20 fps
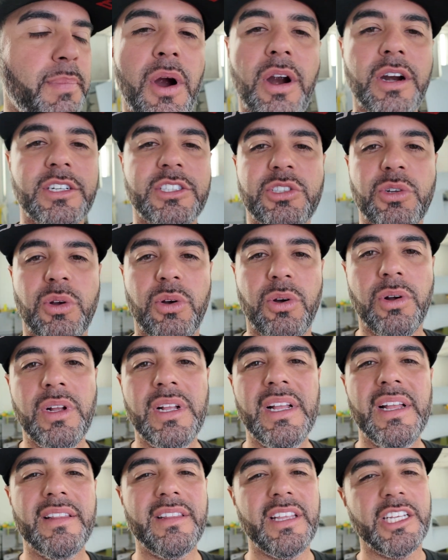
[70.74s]
part, so
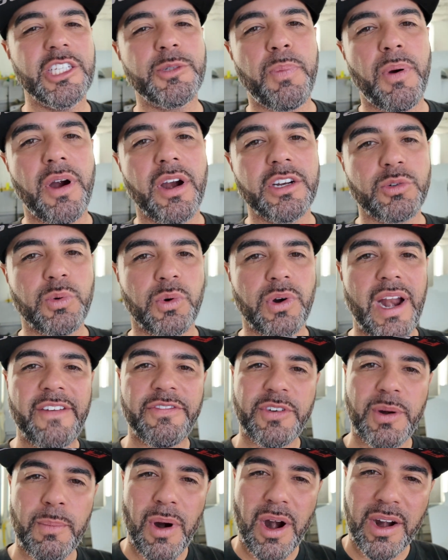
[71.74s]
these parts were
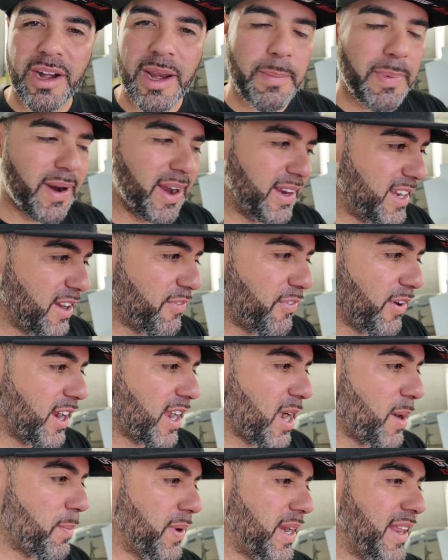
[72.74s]
aftermarket by a different
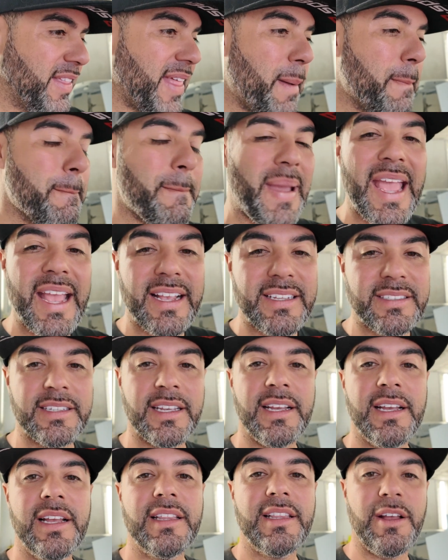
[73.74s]
company that makes
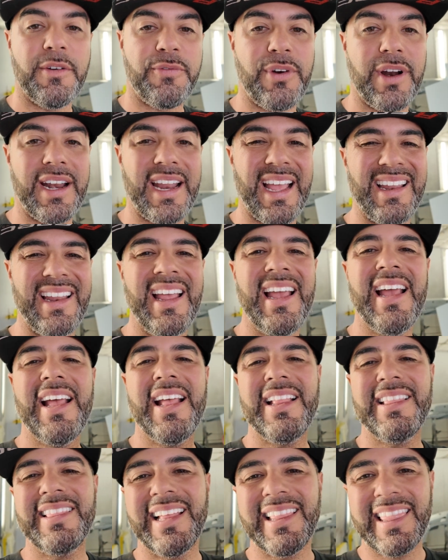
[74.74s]
the front end.
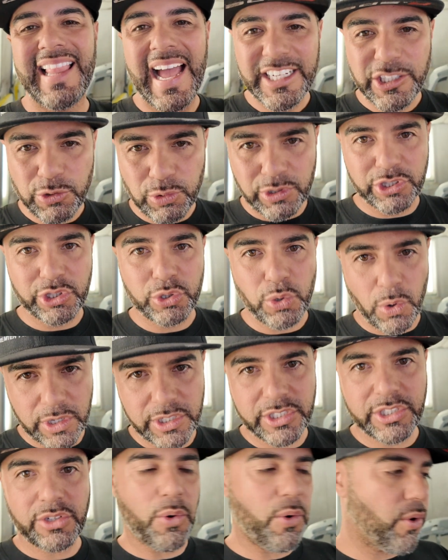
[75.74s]
The lights were
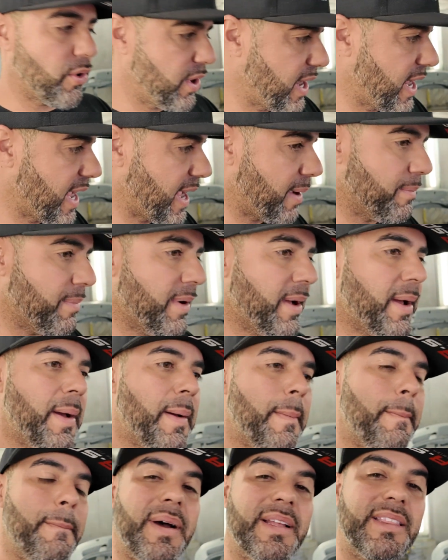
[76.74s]
sourced OEM,
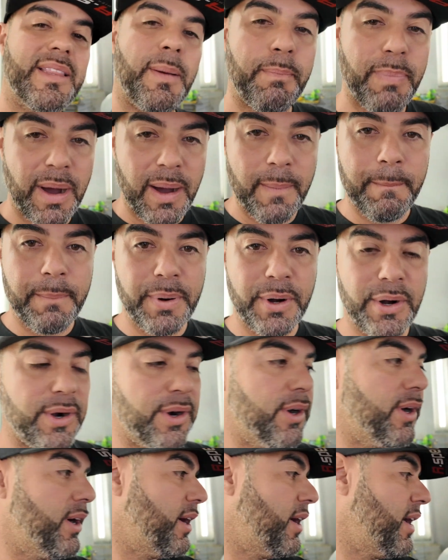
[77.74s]
but the
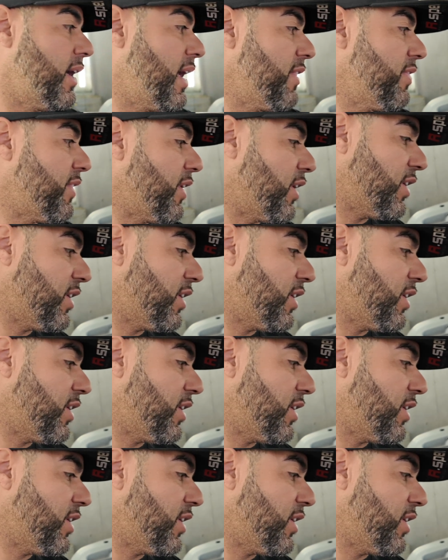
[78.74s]
bumper, the